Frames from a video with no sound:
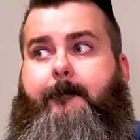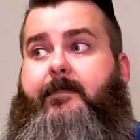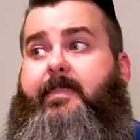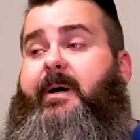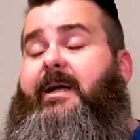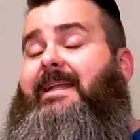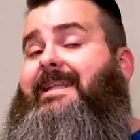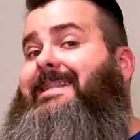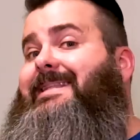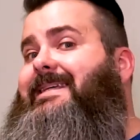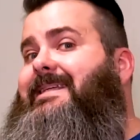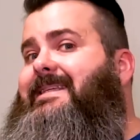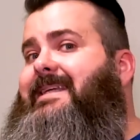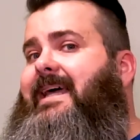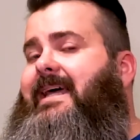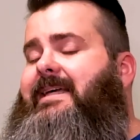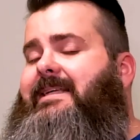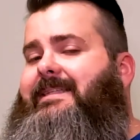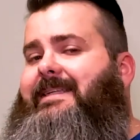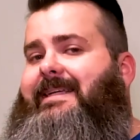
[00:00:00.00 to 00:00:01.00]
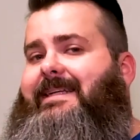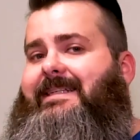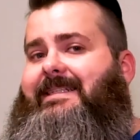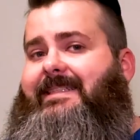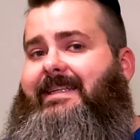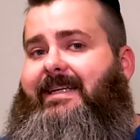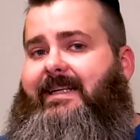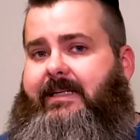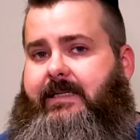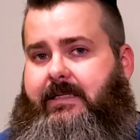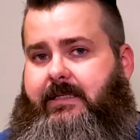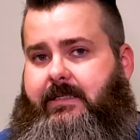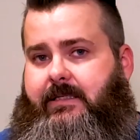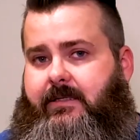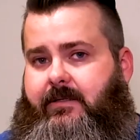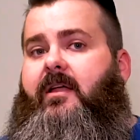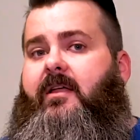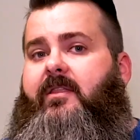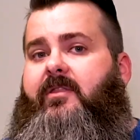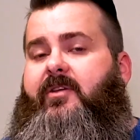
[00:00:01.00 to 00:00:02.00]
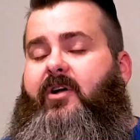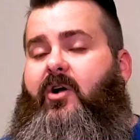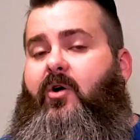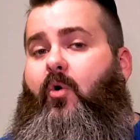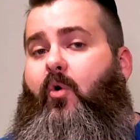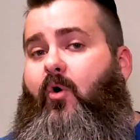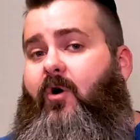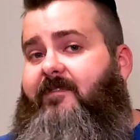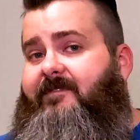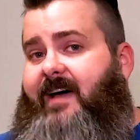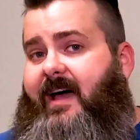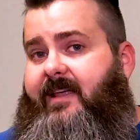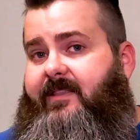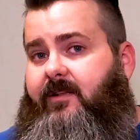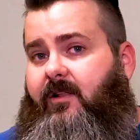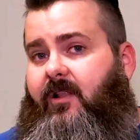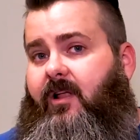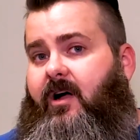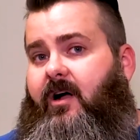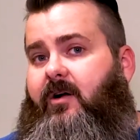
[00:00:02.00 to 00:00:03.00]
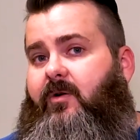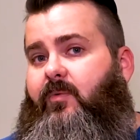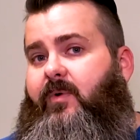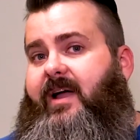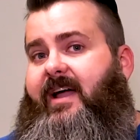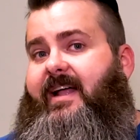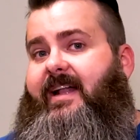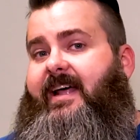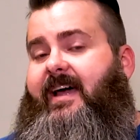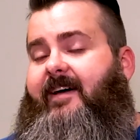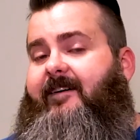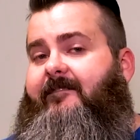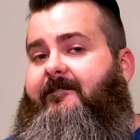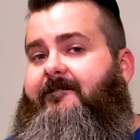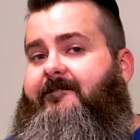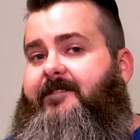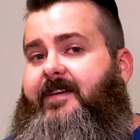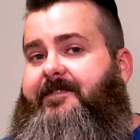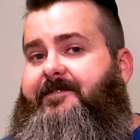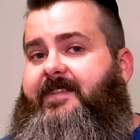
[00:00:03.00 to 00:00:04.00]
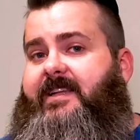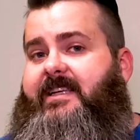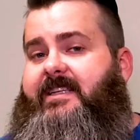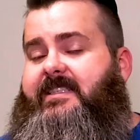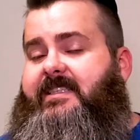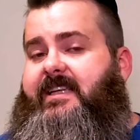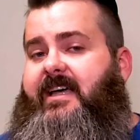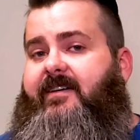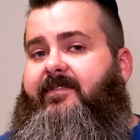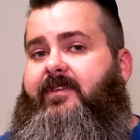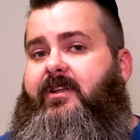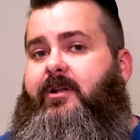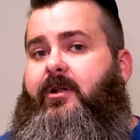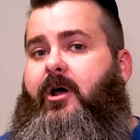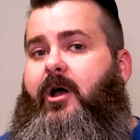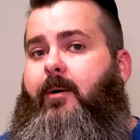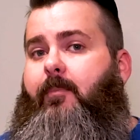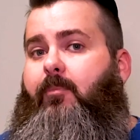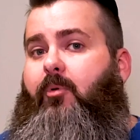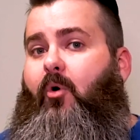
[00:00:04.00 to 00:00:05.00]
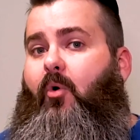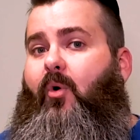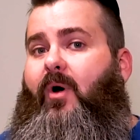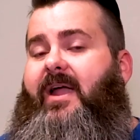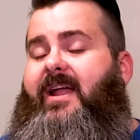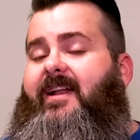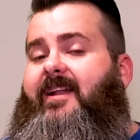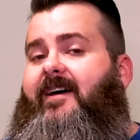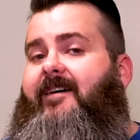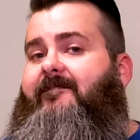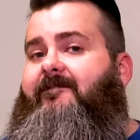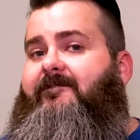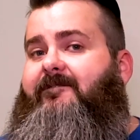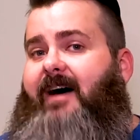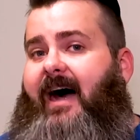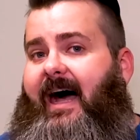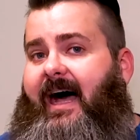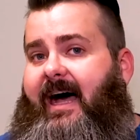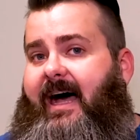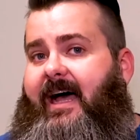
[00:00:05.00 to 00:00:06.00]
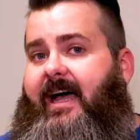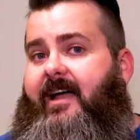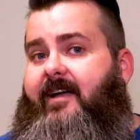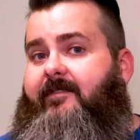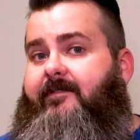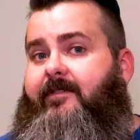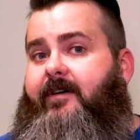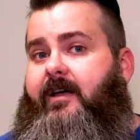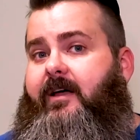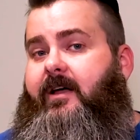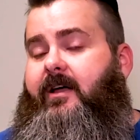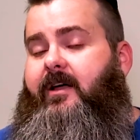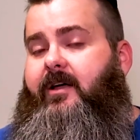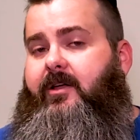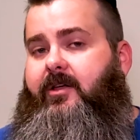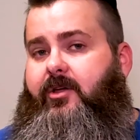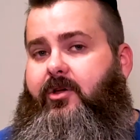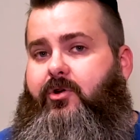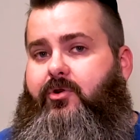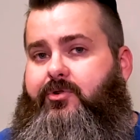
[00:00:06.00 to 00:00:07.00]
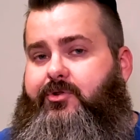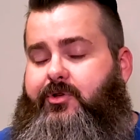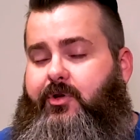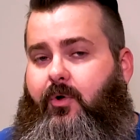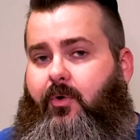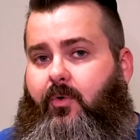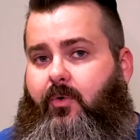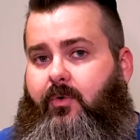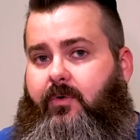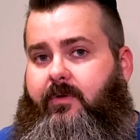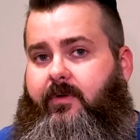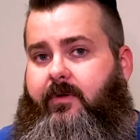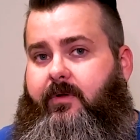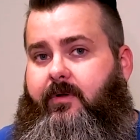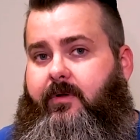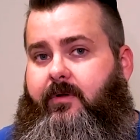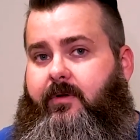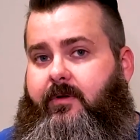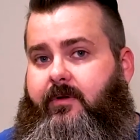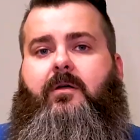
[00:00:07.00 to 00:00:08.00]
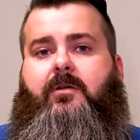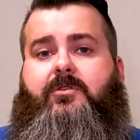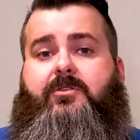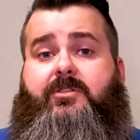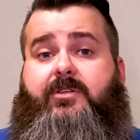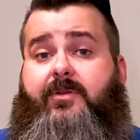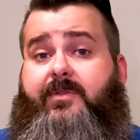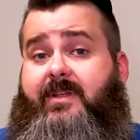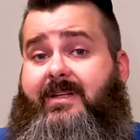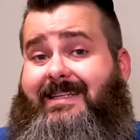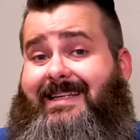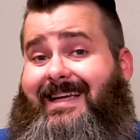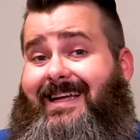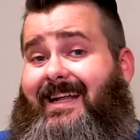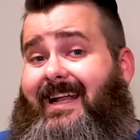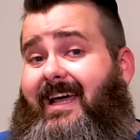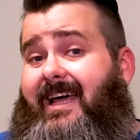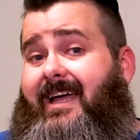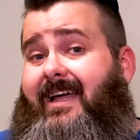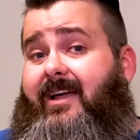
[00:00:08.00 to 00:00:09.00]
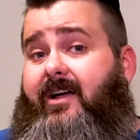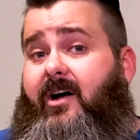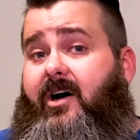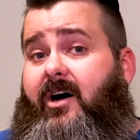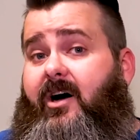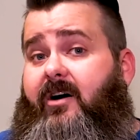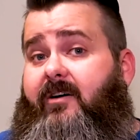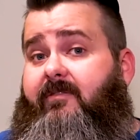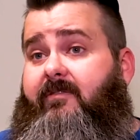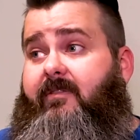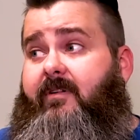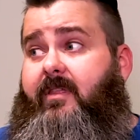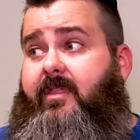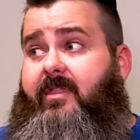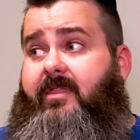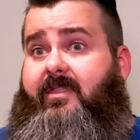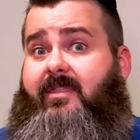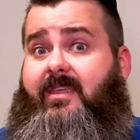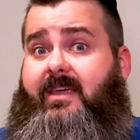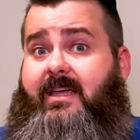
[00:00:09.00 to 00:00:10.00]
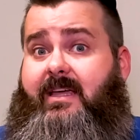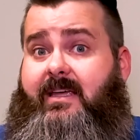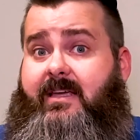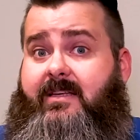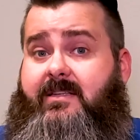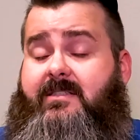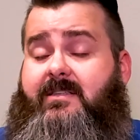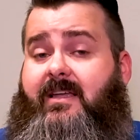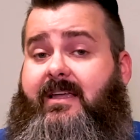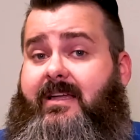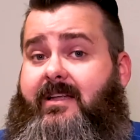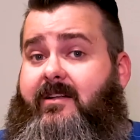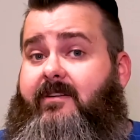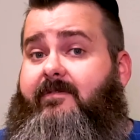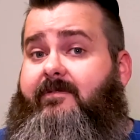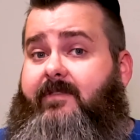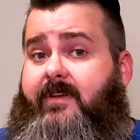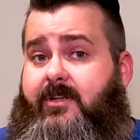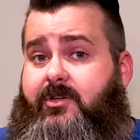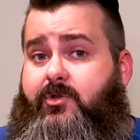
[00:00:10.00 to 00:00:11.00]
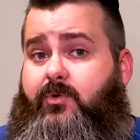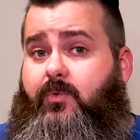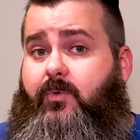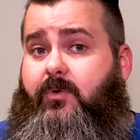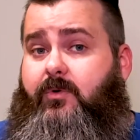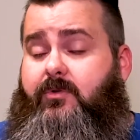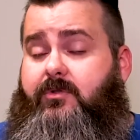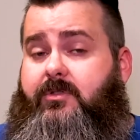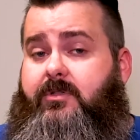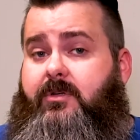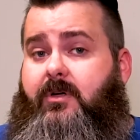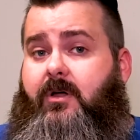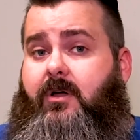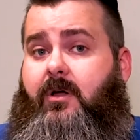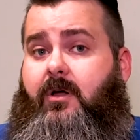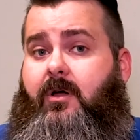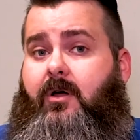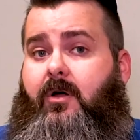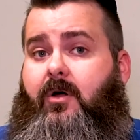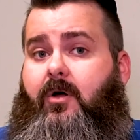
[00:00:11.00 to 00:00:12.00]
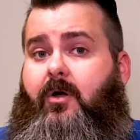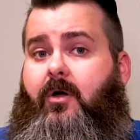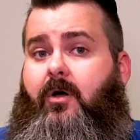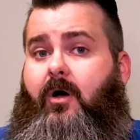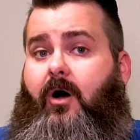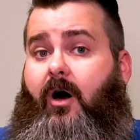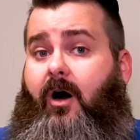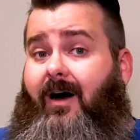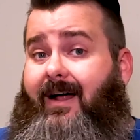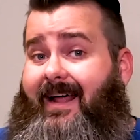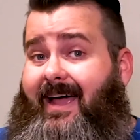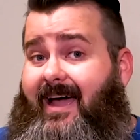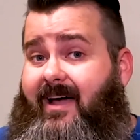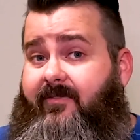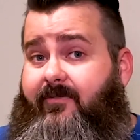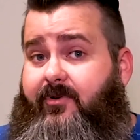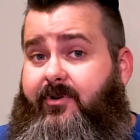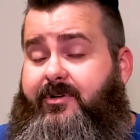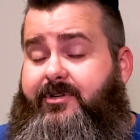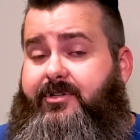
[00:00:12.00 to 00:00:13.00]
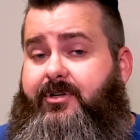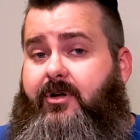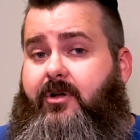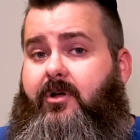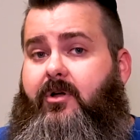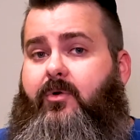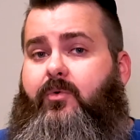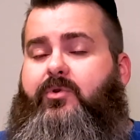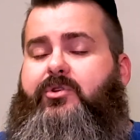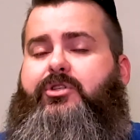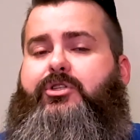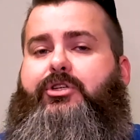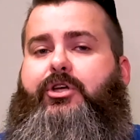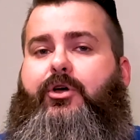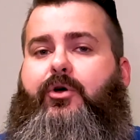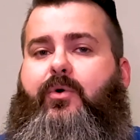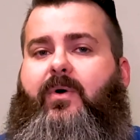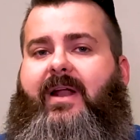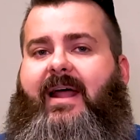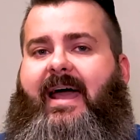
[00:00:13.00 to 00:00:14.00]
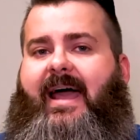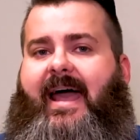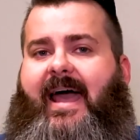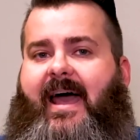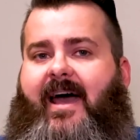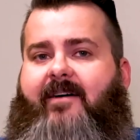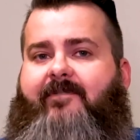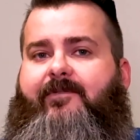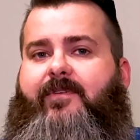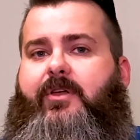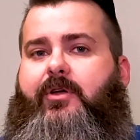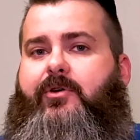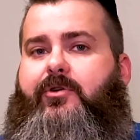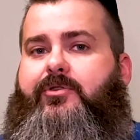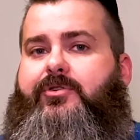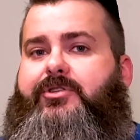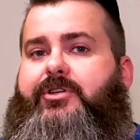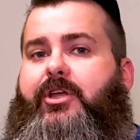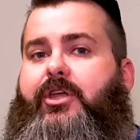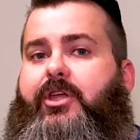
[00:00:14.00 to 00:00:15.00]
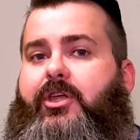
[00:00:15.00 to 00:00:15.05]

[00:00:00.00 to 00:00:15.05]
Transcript: But in this case, it didn't. Their Horvath clock read 57.5 years old. So the DNA of these individuals, on average, was 2.5 years